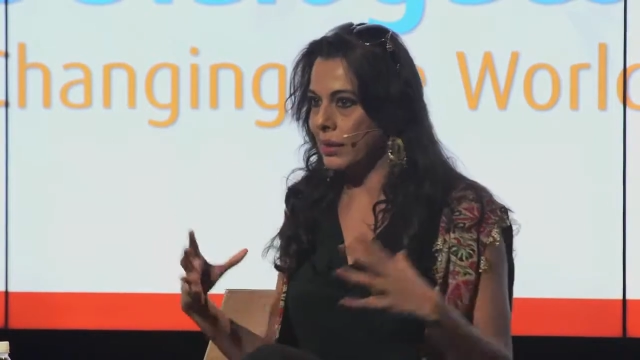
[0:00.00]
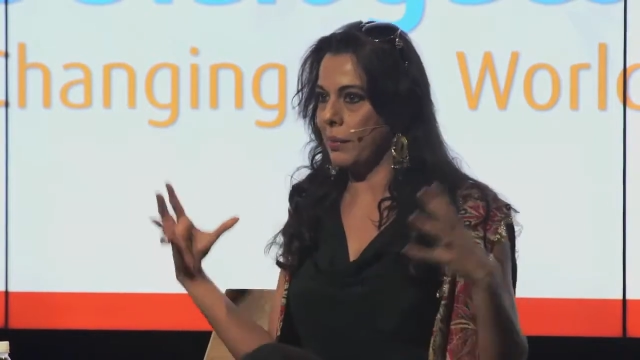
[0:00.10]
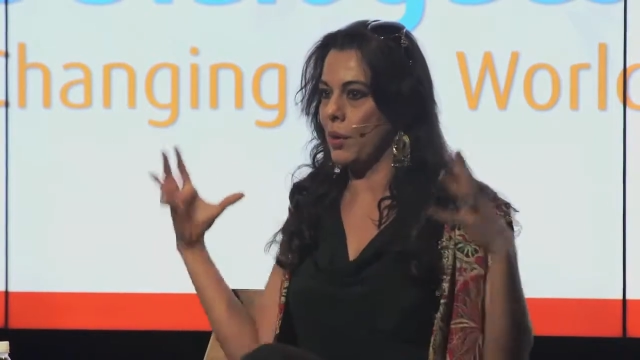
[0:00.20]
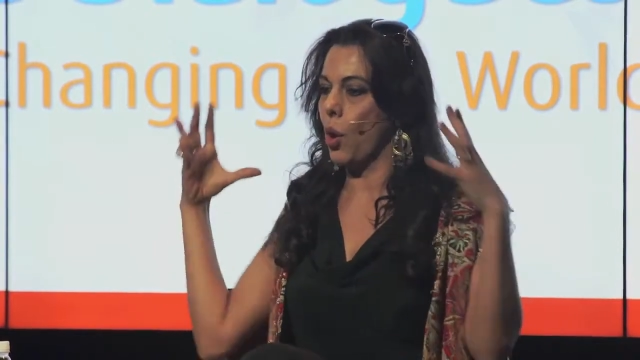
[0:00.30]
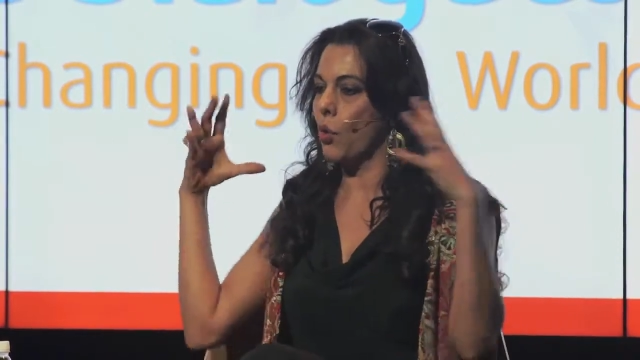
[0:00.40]
them
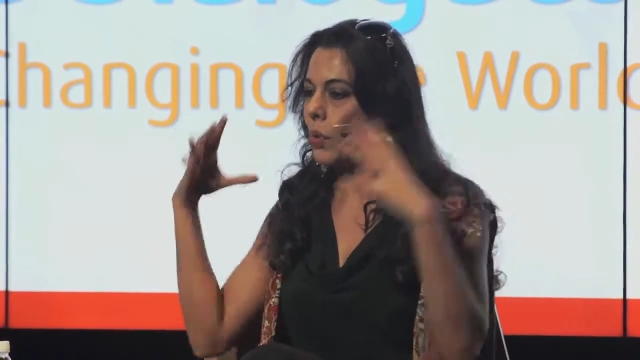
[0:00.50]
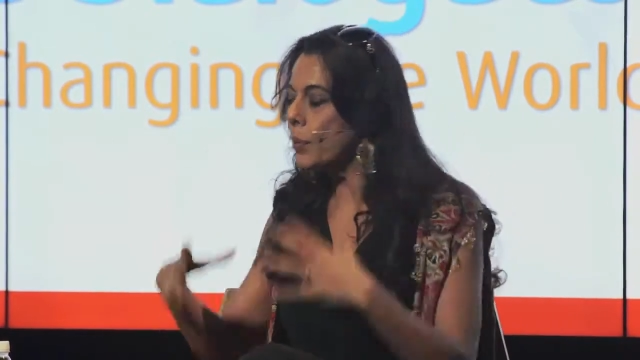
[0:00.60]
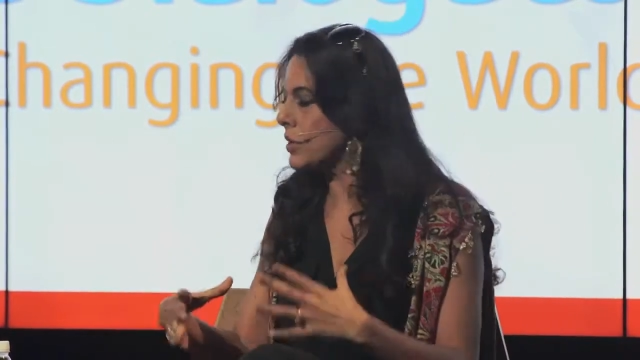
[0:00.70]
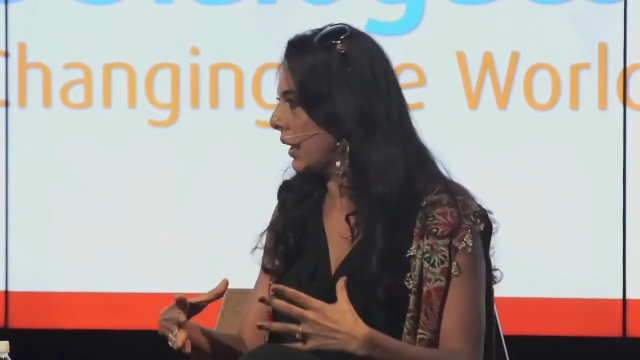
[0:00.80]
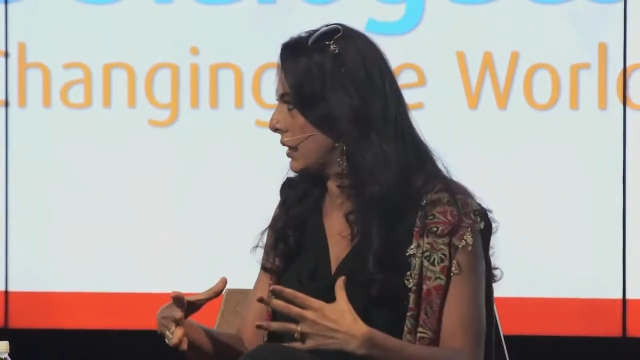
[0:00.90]
and
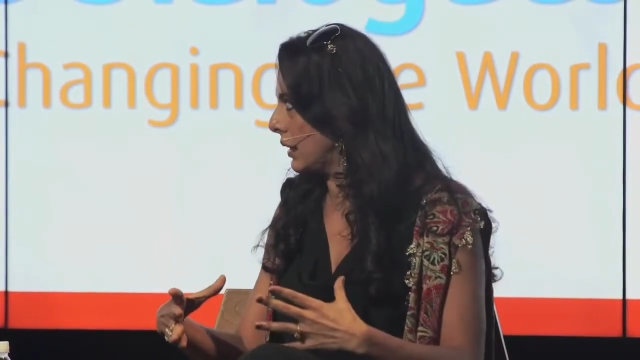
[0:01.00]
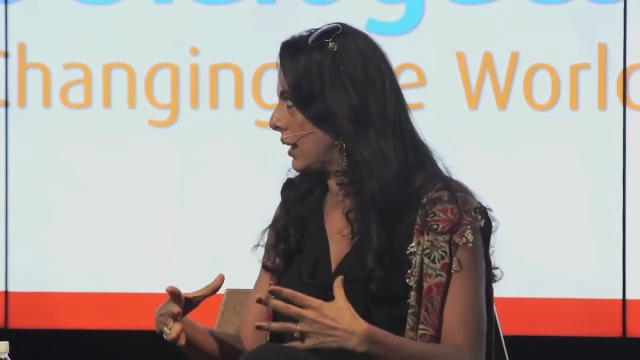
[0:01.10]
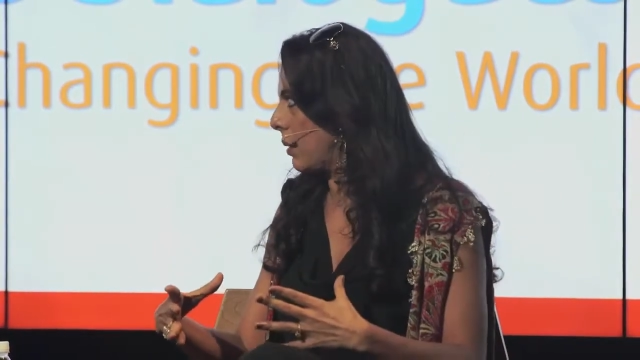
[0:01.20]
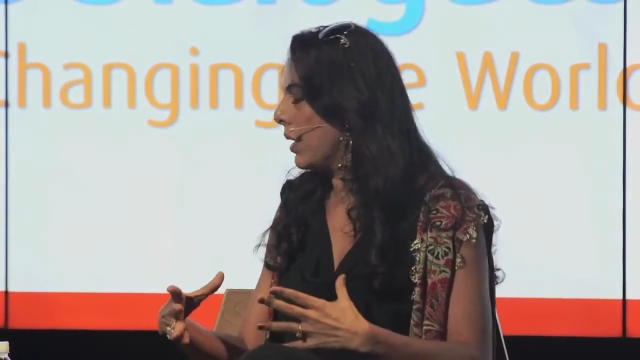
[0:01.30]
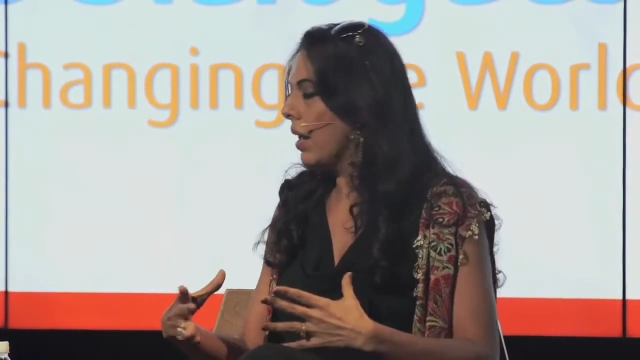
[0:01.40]
overprotecting
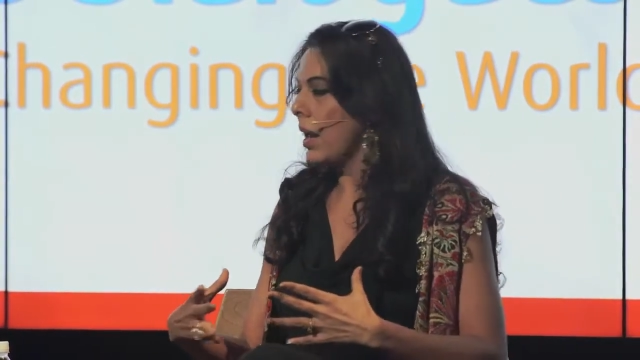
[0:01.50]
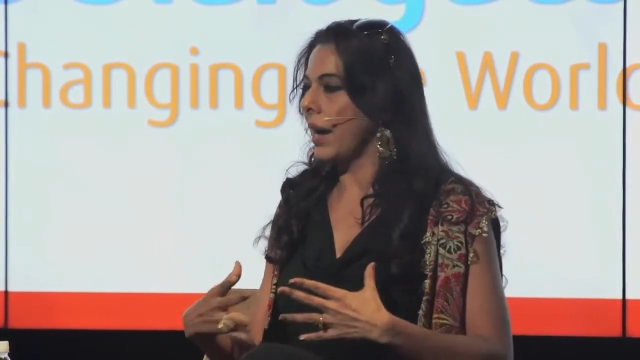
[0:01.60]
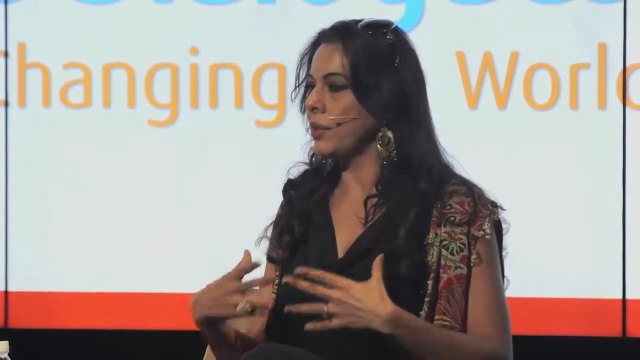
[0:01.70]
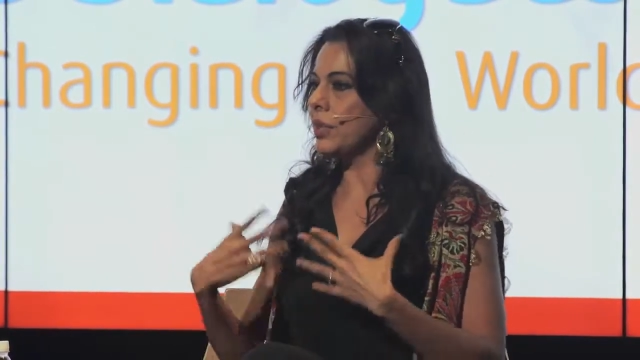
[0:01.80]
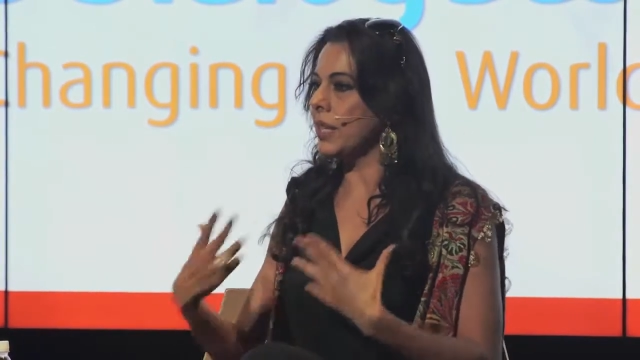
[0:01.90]
them,
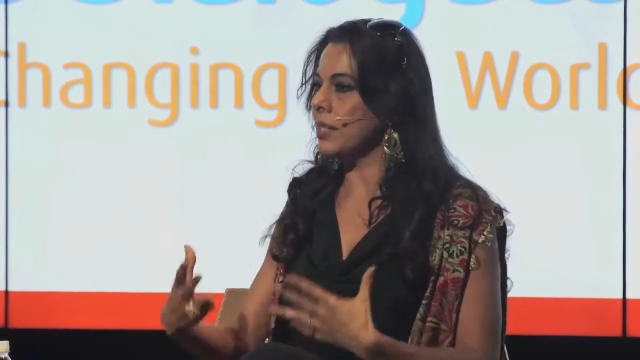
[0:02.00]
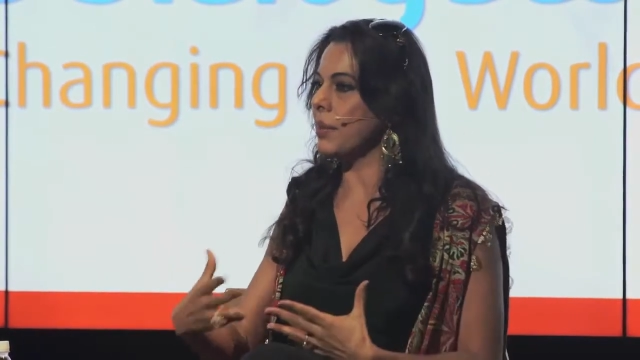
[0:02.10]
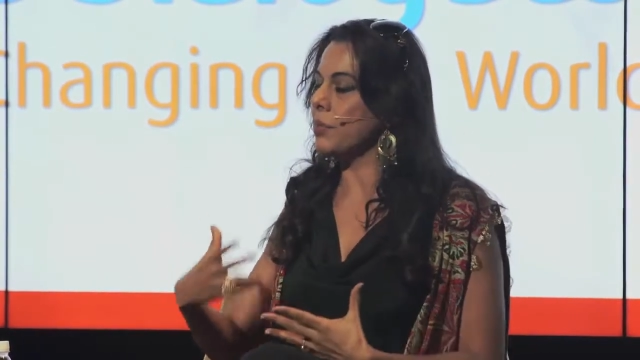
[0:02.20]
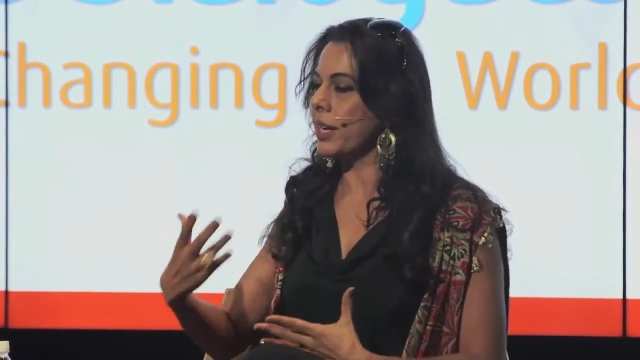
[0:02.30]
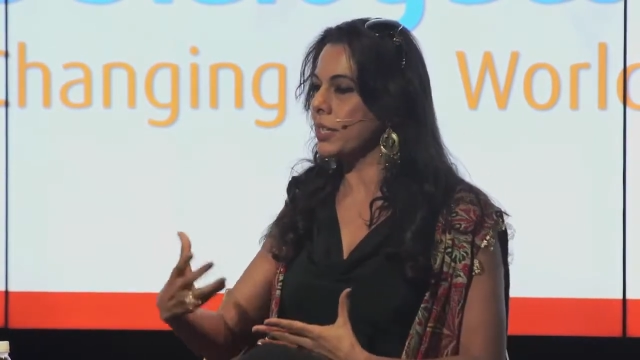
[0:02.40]
and you teach
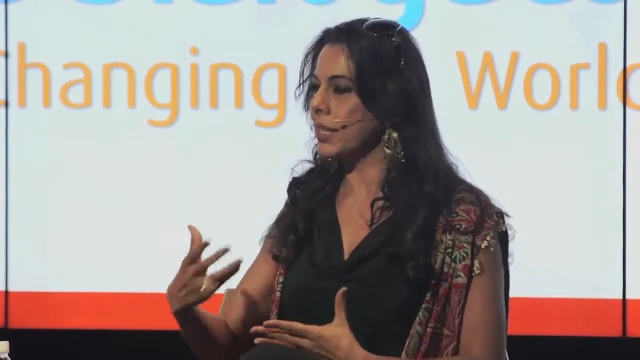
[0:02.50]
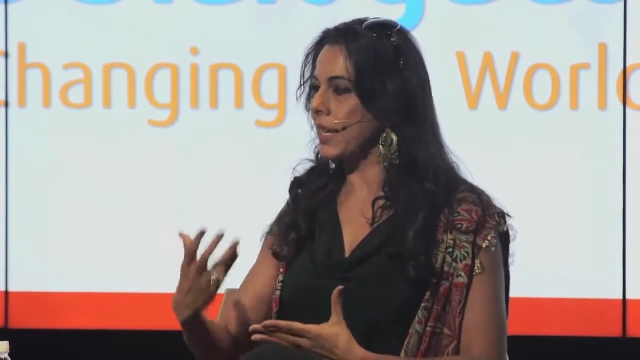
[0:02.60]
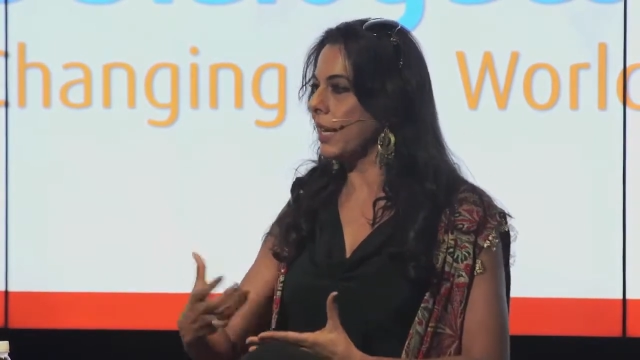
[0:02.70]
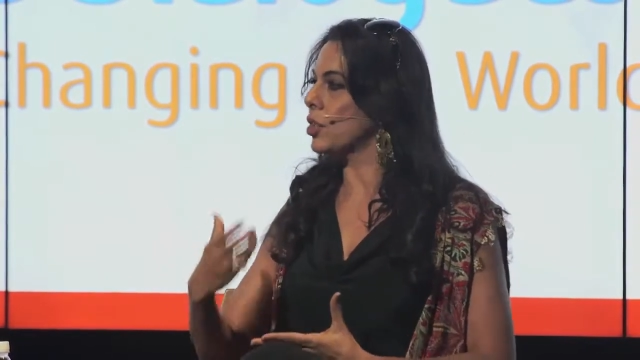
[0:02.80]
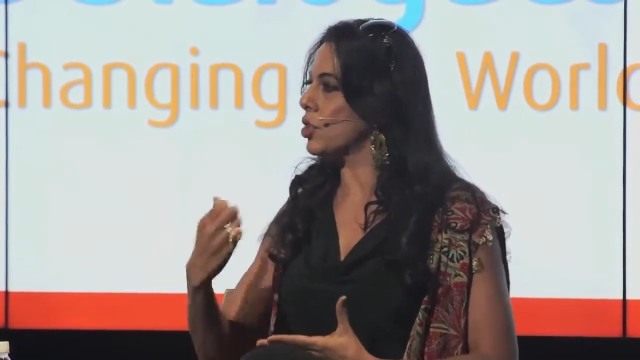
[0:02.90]
them to actually
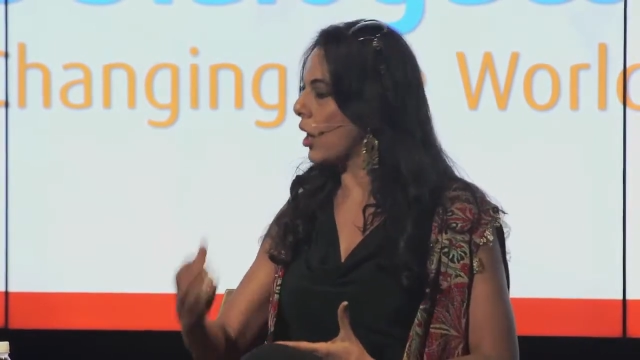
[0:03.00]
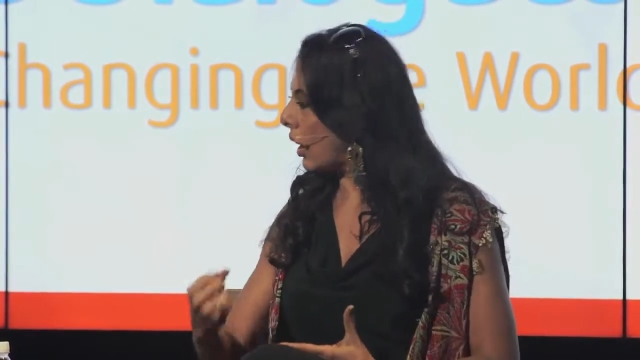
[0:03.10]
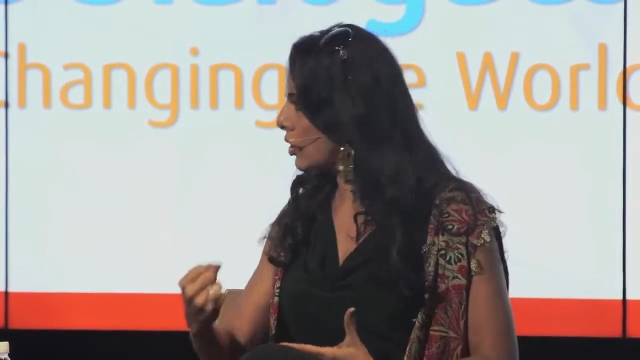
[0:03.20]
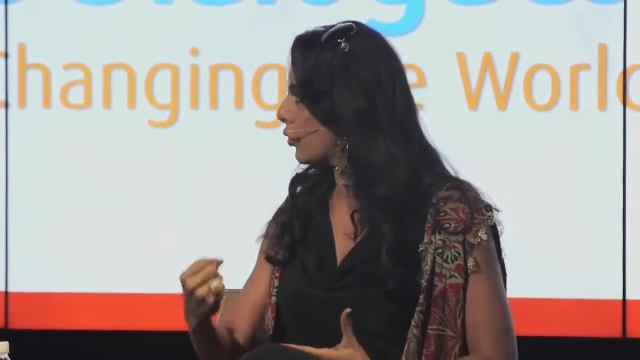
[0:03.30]
take charge